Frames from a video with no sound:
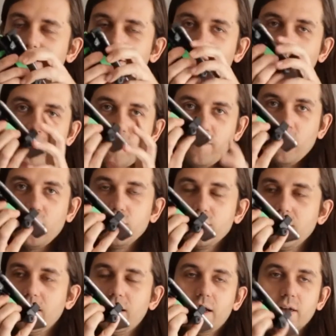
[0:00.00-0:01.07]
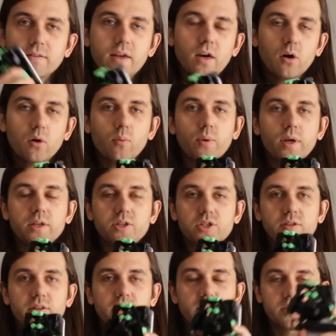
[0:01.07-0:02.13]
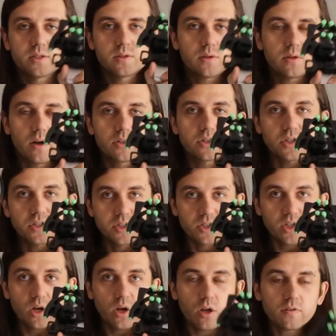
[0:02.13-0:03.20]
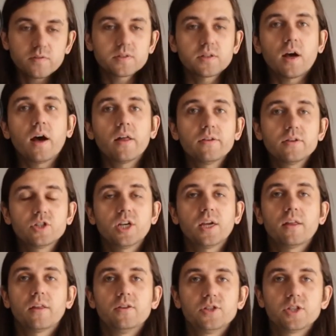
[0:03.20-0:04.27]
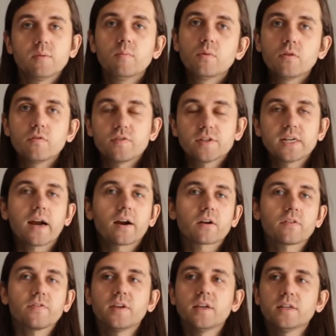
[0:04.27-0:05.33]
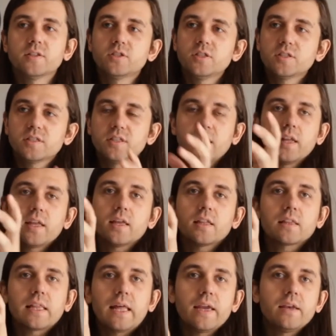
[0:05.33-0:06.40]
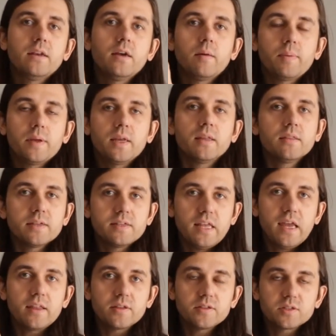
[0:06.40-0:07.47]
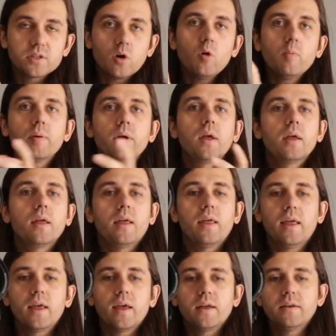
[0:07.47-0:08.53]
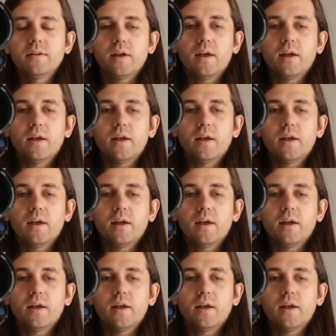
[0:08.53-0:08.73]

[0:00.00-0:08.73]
the phone on there, which this largely solves, the other challenge in moon photography is just getting it lined up in the telescope and